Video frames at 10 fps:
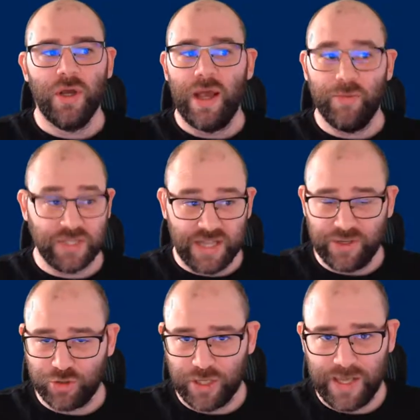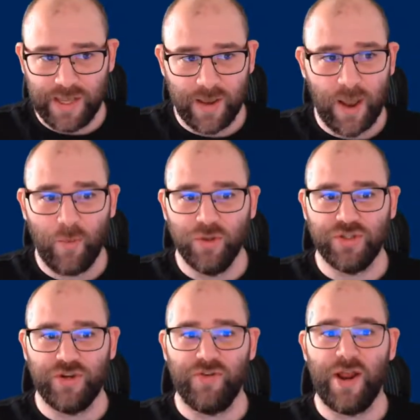It was literally, I want
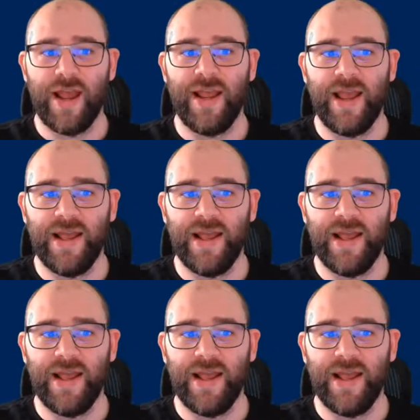to create